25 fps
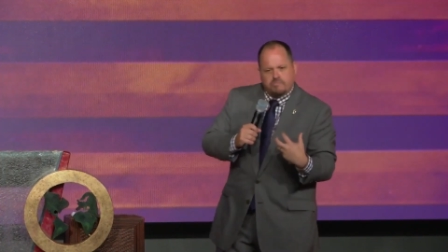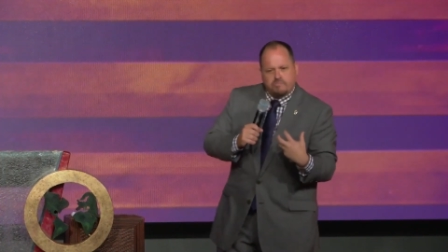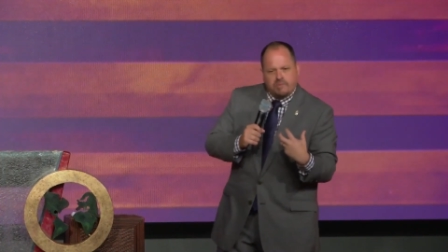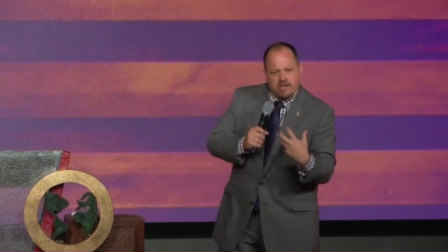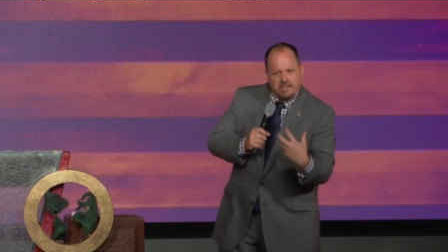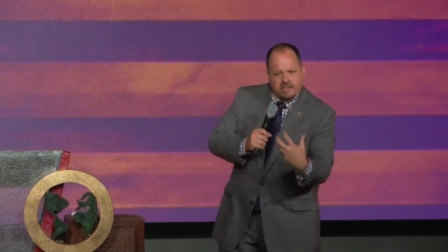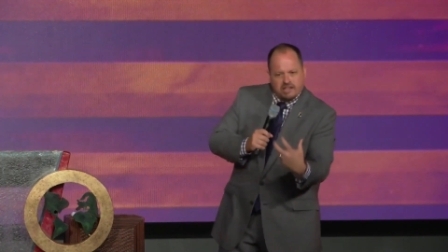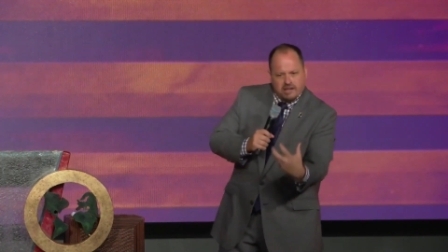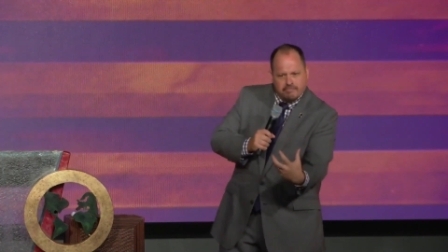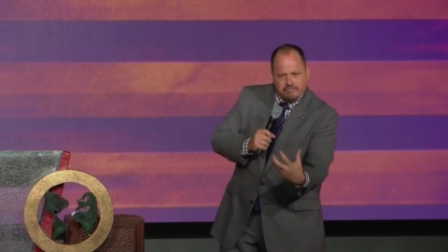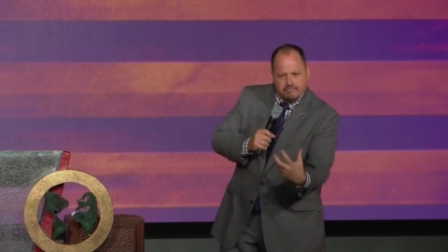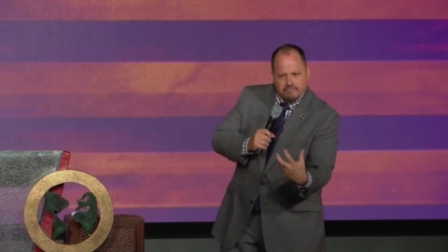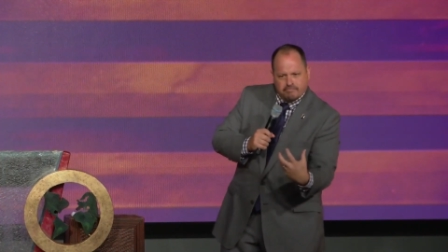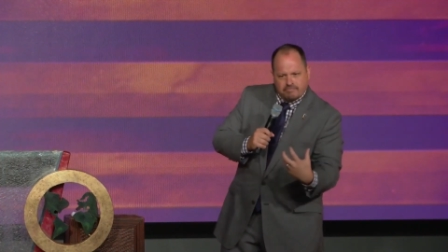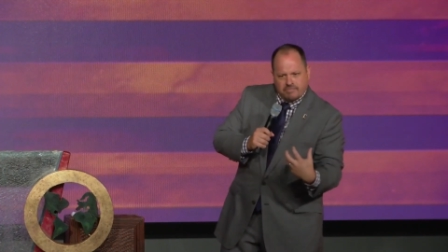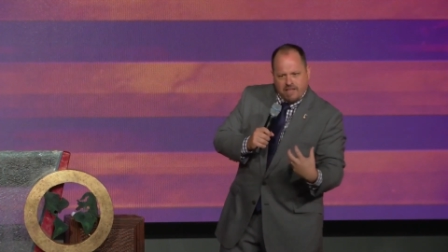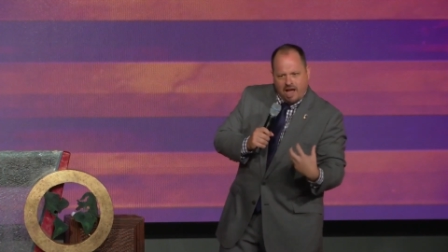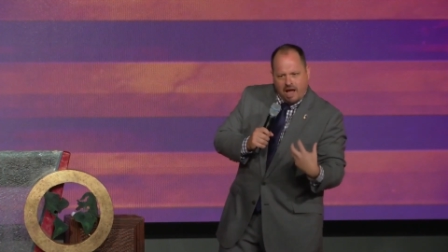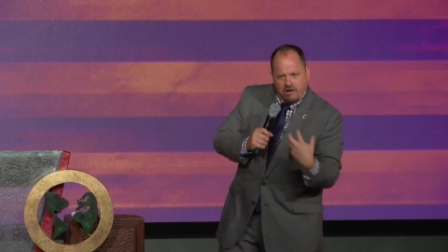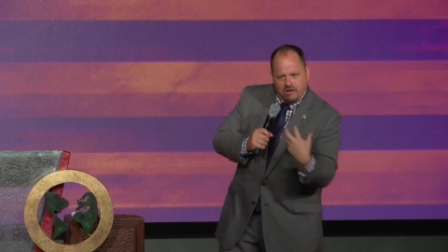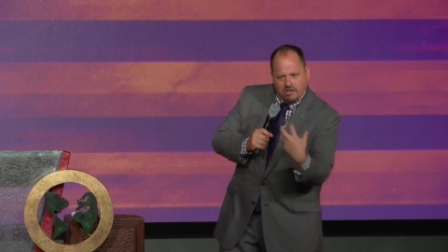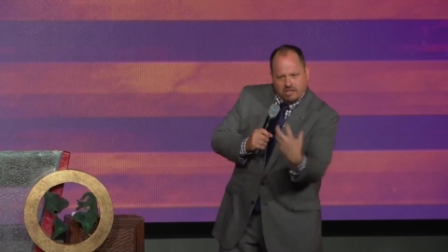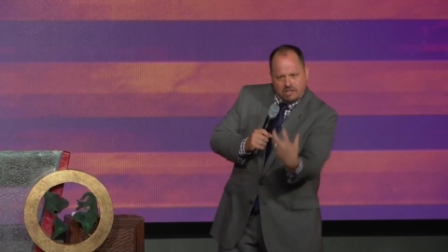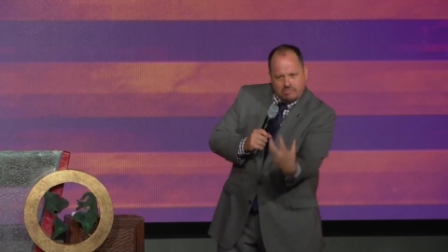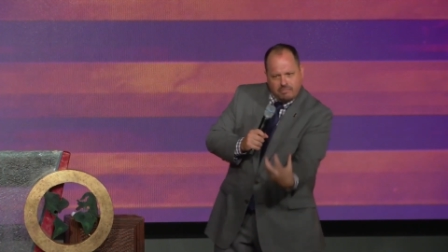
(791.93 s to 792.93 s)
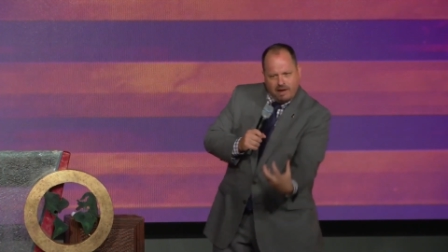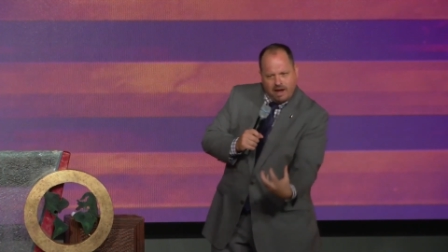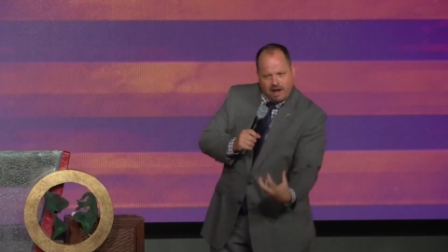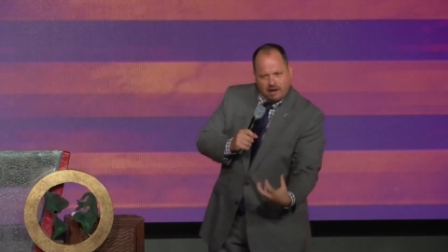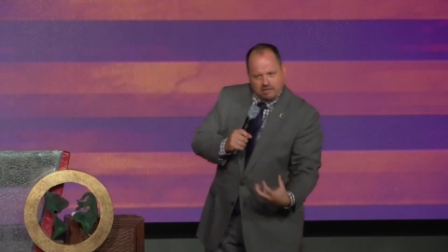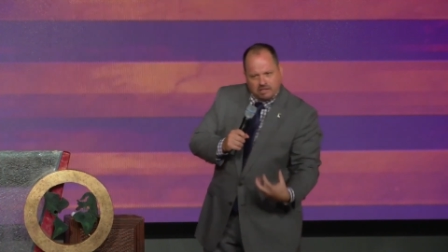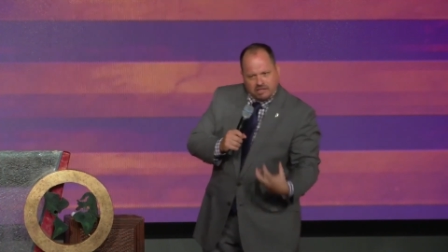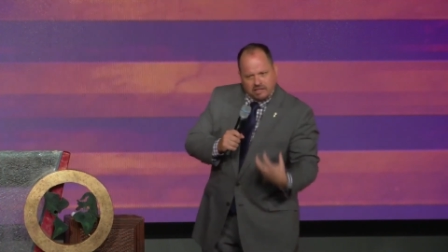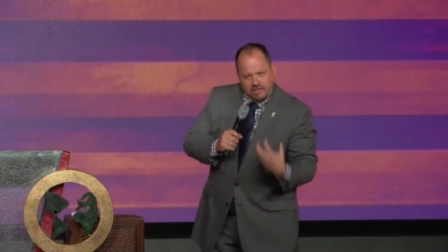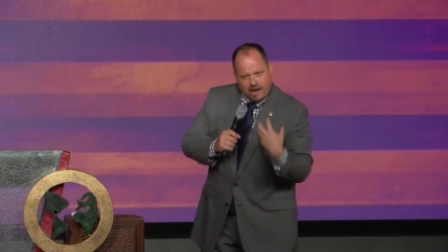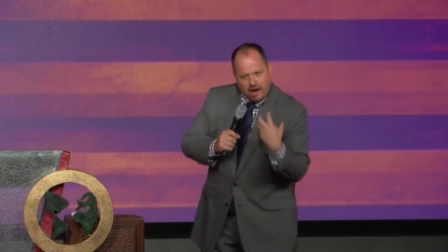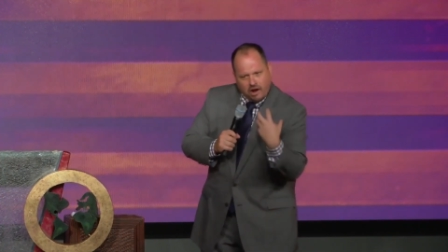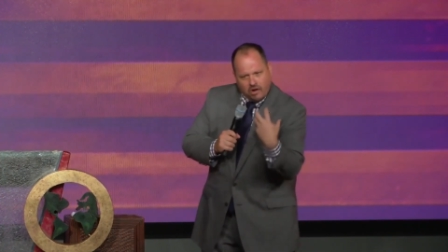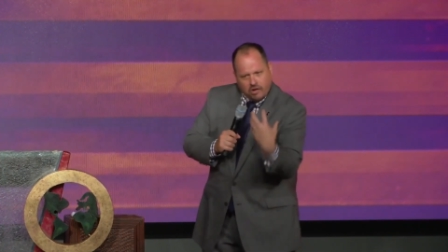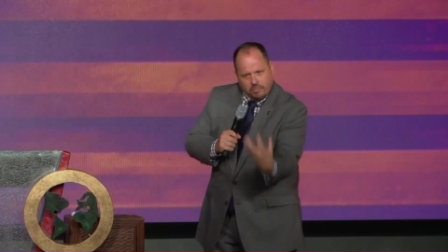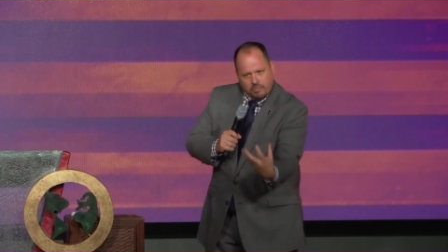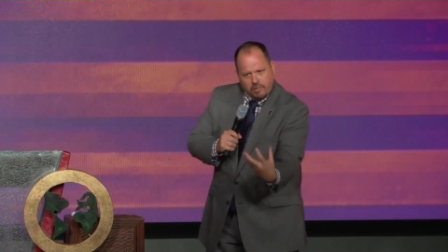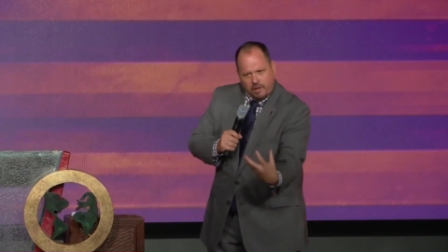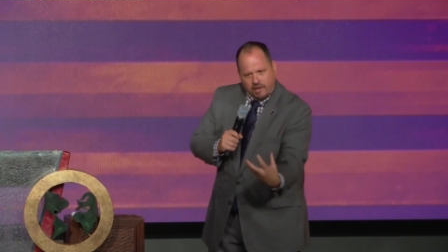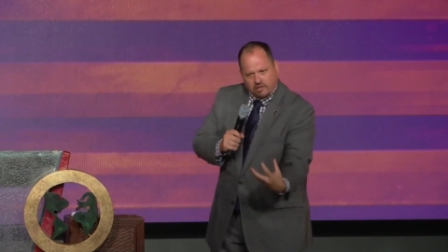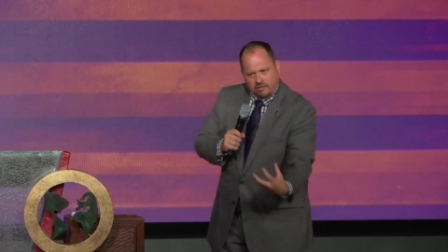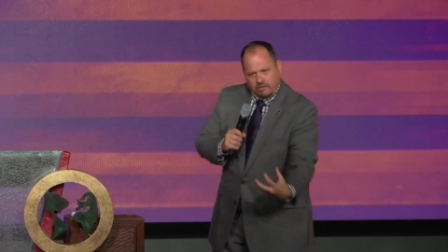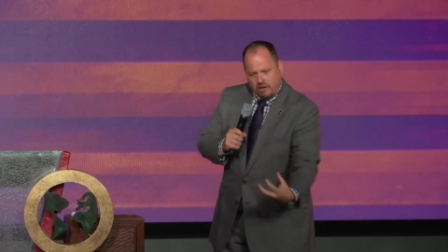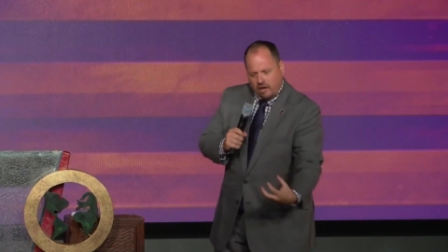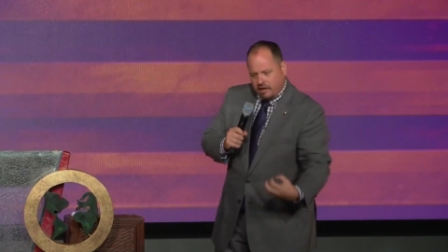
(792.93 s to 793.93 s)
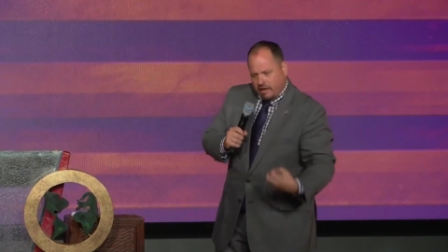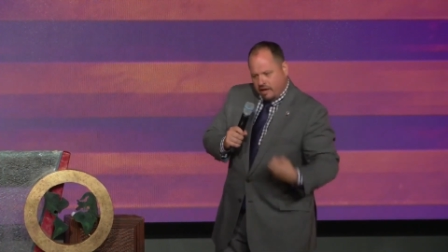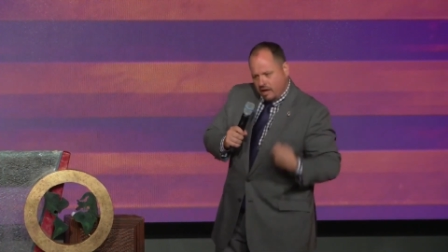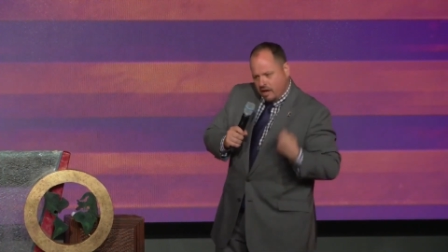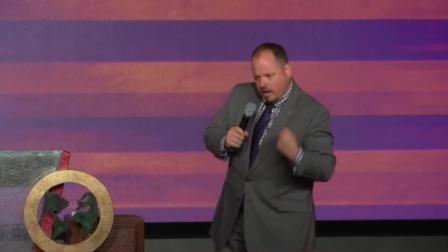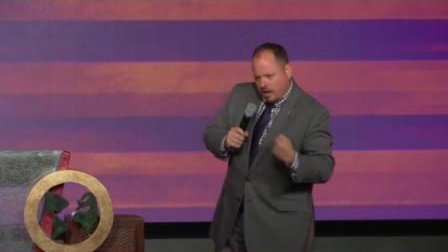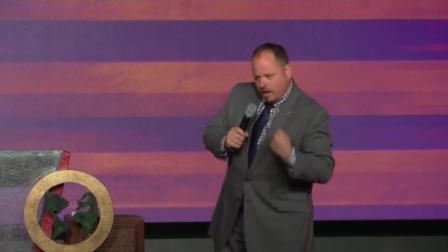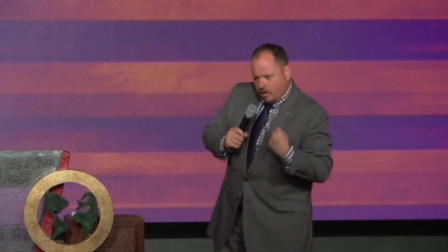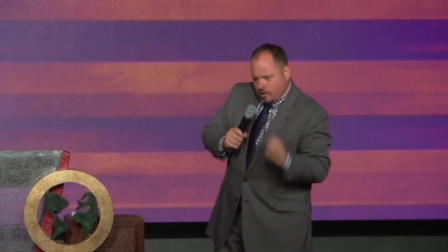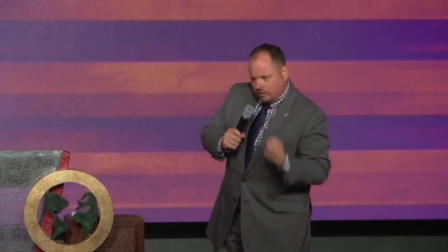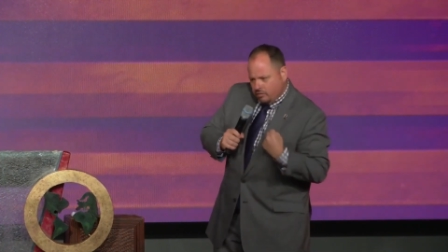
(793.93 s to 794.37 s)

beating a thousand miles an hour, Pastor Augie.